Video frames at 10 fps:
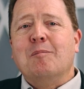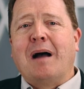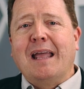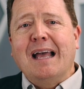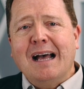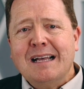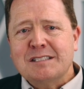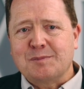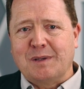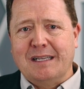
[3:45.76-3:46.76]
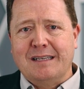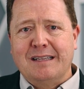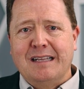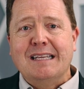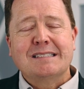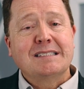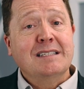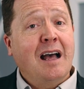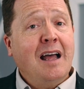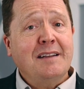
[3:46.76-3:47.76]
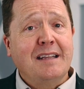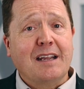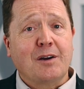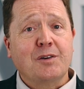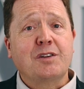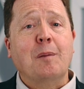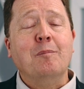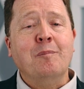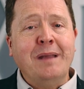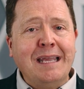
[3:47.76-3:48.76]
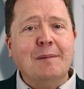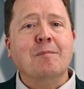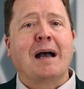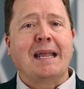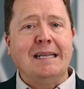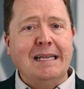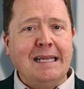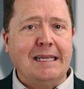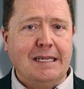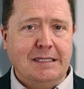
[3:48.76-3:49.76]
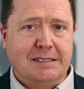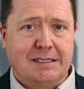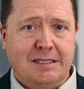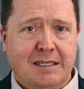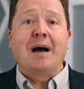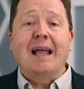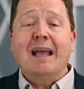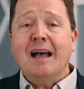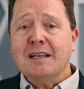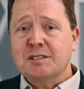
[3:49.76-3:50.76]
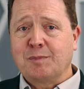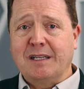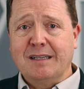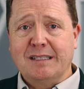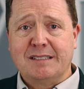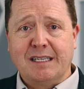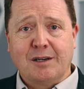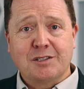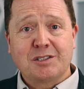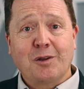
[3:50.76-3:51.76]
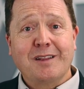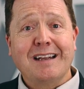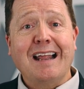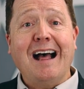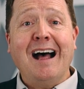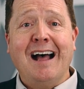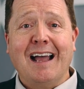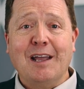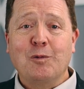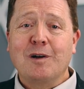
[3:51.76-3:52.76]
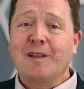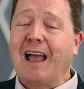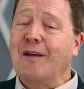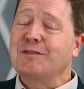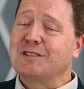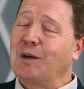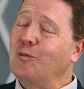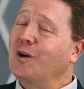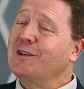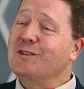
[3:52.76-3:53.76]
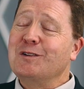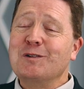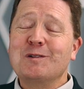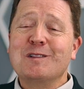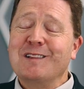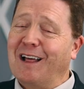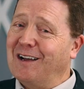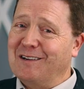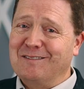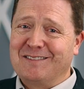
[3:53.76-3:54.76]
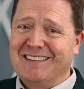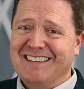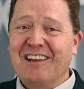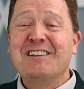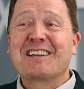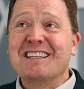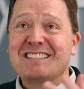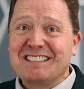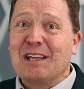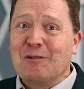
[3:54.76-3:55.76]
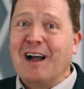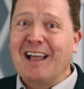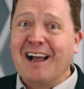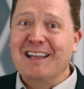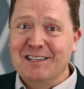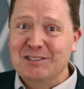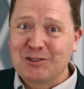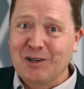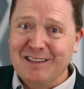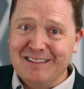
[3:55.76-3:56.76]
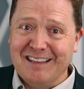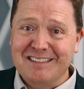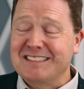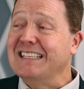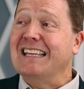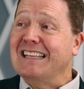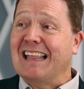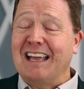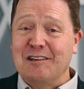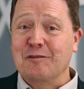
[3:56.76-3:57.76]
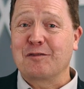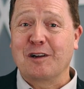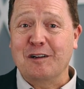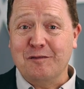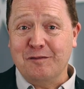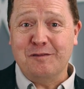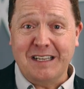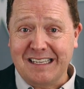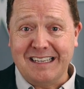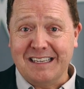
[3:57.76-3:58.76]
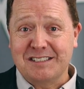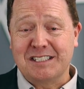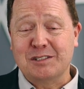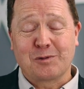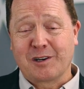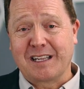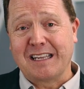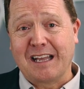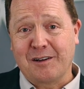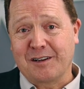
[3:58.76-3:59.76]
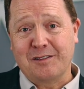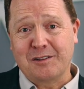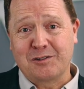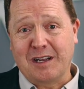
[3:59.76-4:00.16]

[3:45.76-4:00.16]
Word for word: my husband is not here to meet my needs. My husband is here so that I will have someone to love. Now you can see why I enjoyed this, seeing that in front of Vicky as she's working out on the